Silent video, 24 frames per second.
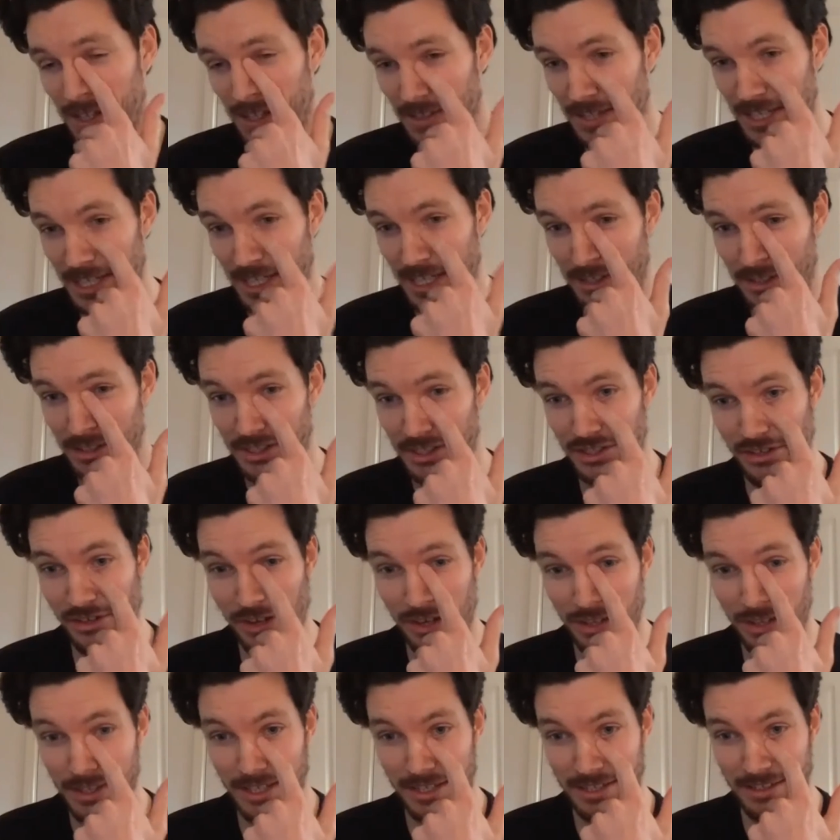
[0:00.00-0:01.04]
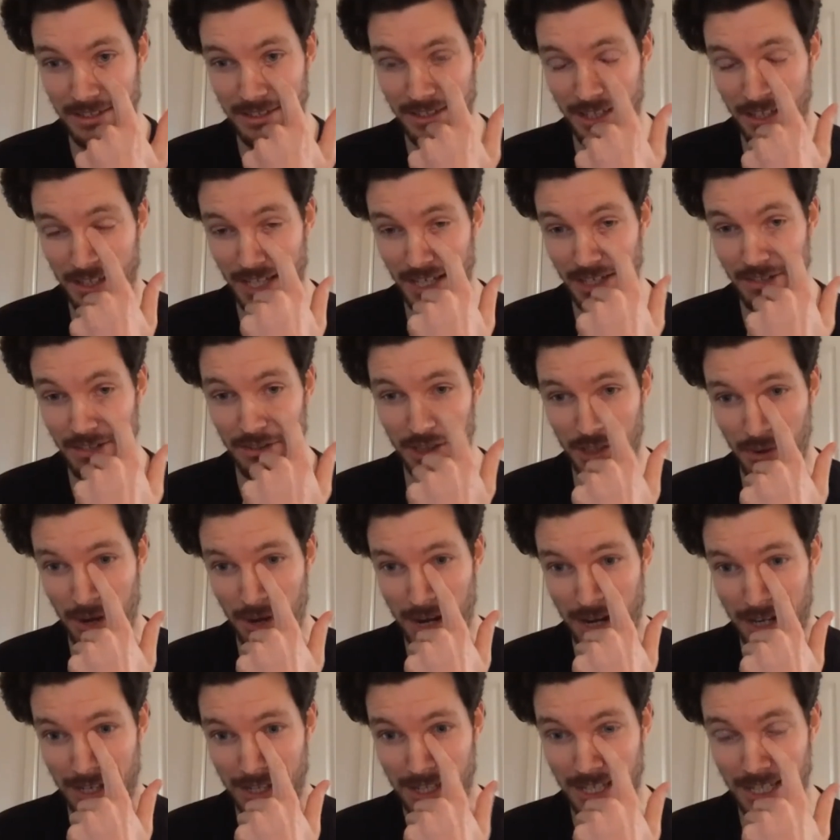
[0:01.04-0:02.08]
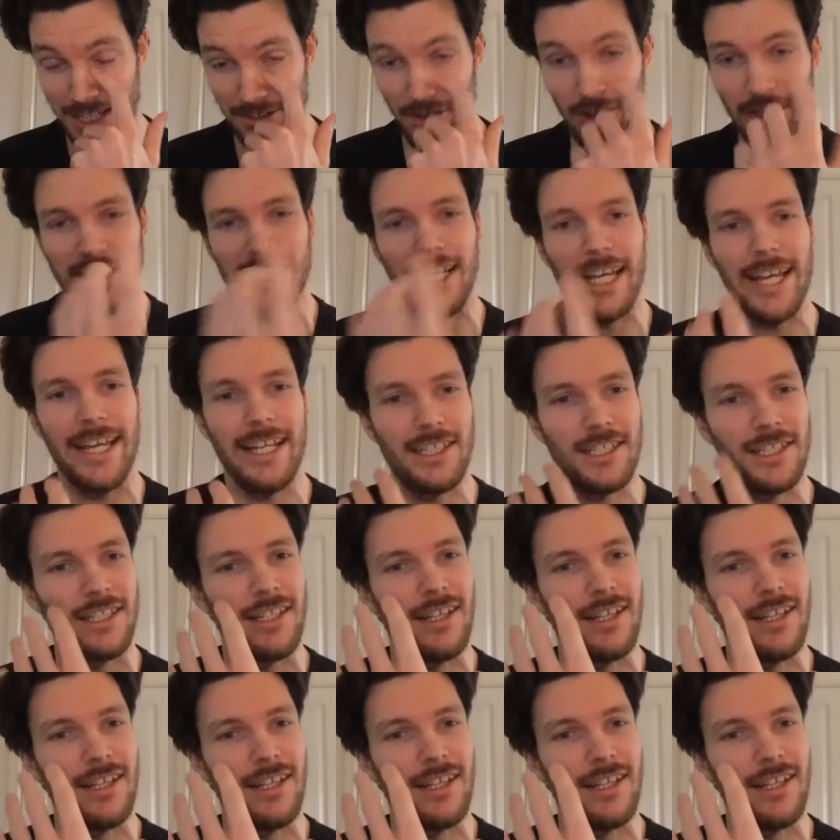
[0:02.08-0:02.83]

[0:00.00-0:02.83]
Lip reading: it does suit you. I think it looks great, and I think, like I say,